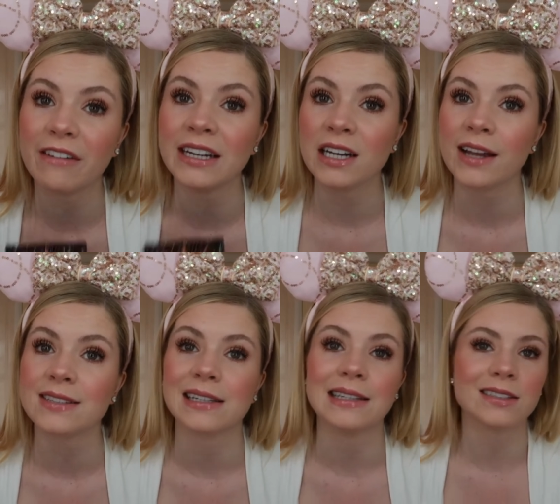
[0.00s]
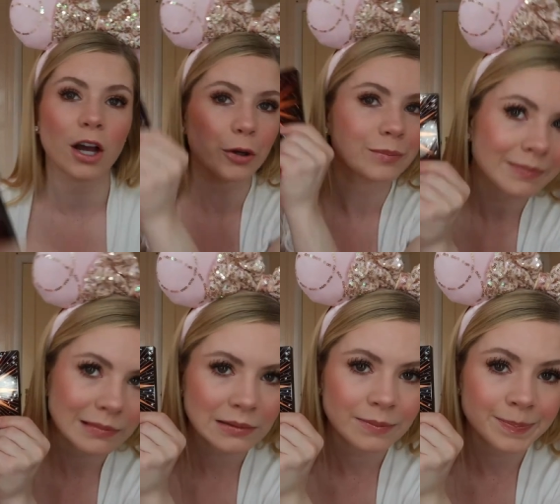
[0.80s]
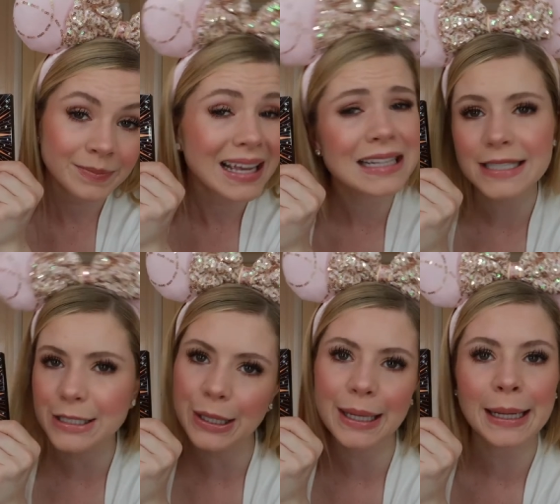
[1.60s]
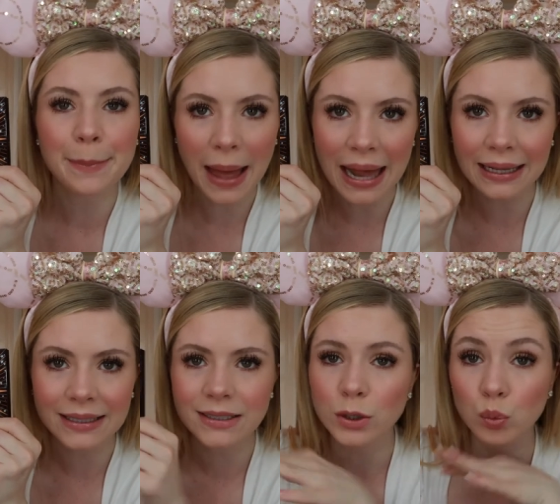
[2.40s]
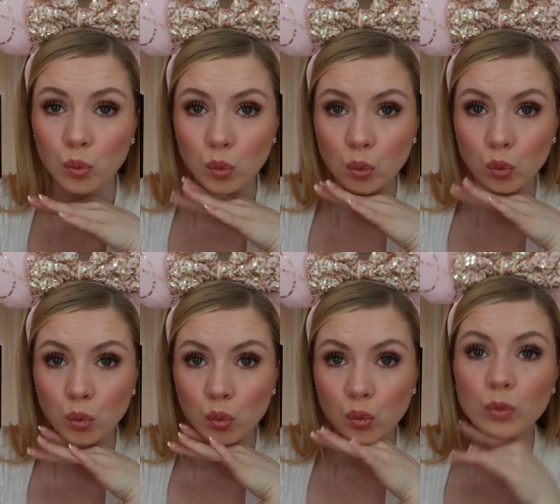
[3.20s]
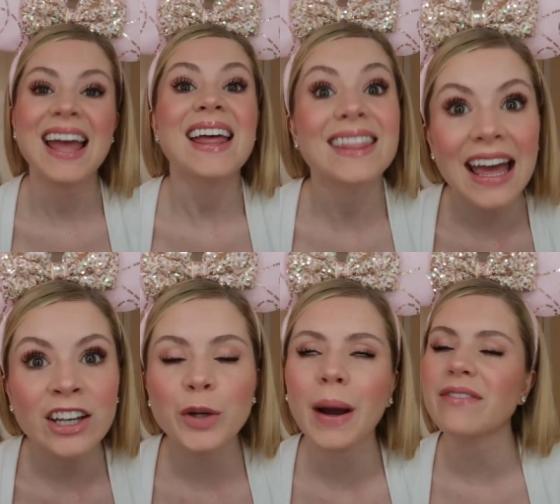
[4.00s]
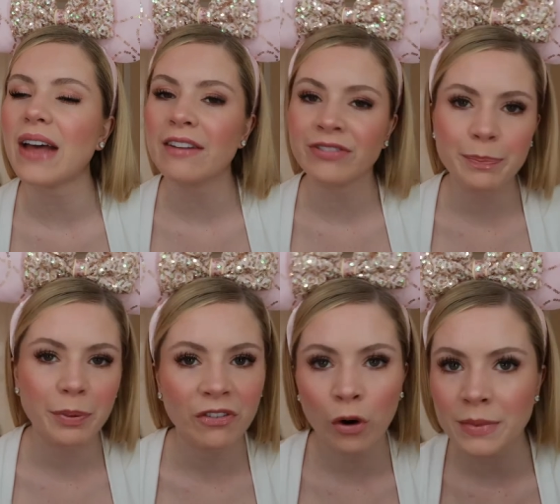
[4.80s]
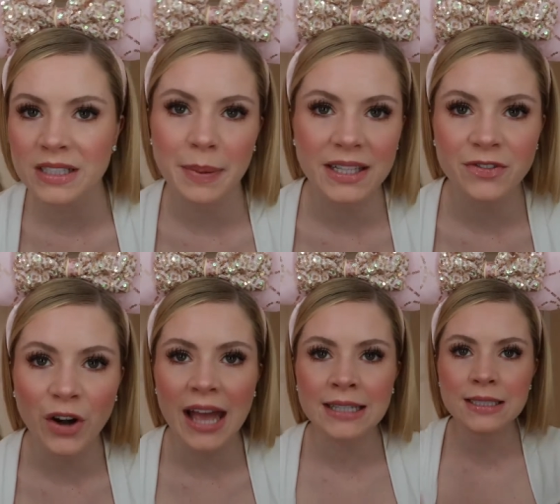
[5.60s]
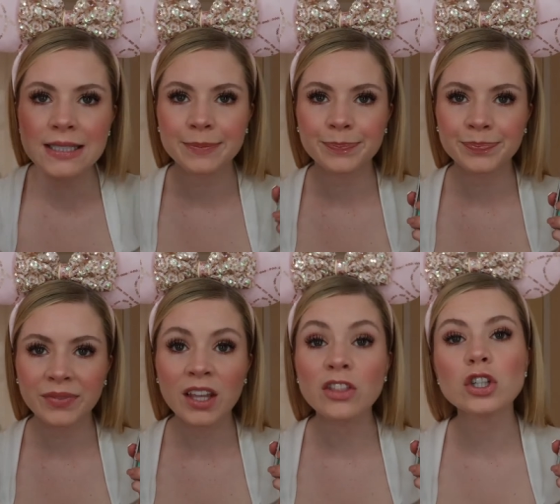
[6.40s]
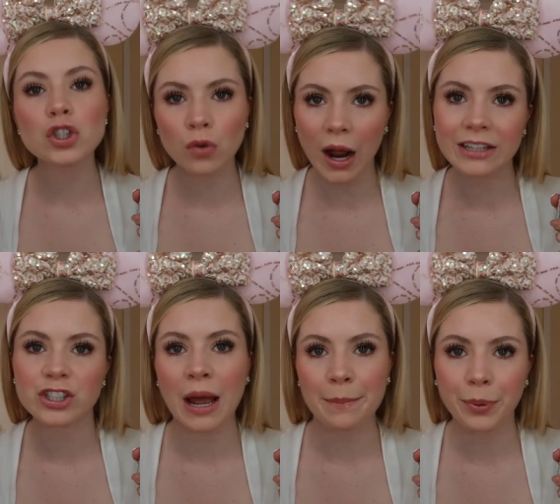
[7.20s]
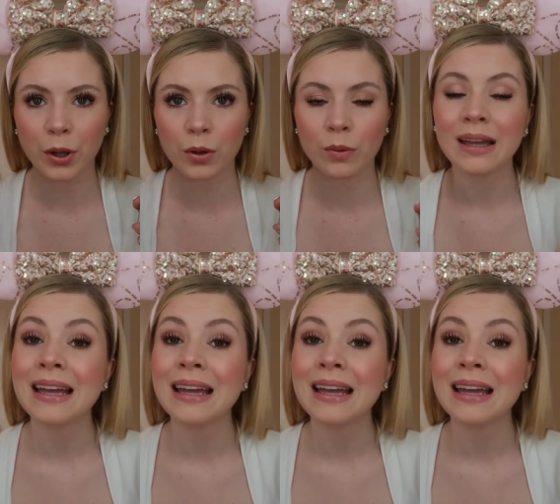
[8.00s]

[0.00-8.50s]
very nicely. So, instant look in a palette. Then you have every performer's best friend, the dry shampoo.